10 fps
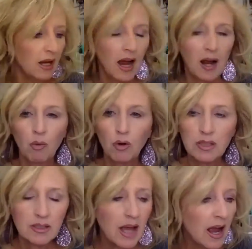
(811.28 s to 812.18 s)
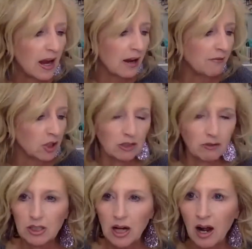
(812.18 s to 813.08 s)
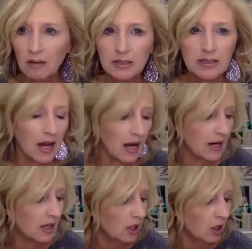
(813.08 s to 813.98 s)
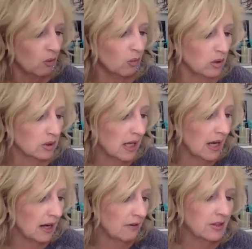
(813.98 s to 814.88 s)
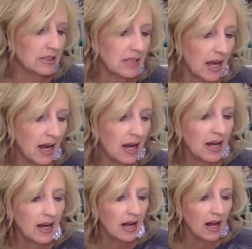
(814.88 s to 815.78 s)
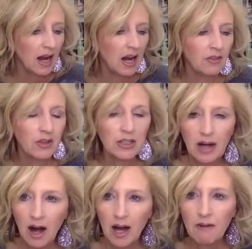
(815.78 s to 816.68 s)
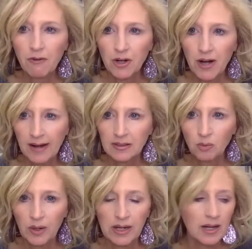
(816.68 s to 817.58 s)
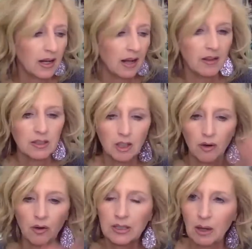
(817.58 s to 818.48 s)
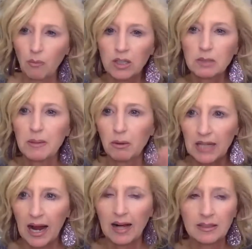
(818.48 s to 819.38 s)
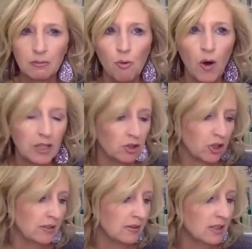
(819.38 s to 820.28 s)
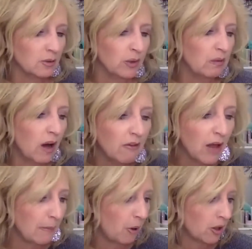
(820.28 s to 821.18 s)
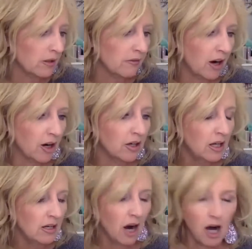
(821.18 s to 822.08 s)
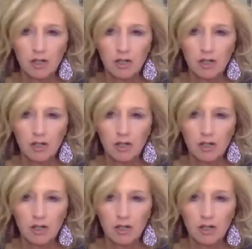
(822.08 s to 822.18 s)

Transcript: And we'll save, just for time's sake, we'll save the day and the night for next week. And so, because I want us to be able to ask some questions, because we love that part of our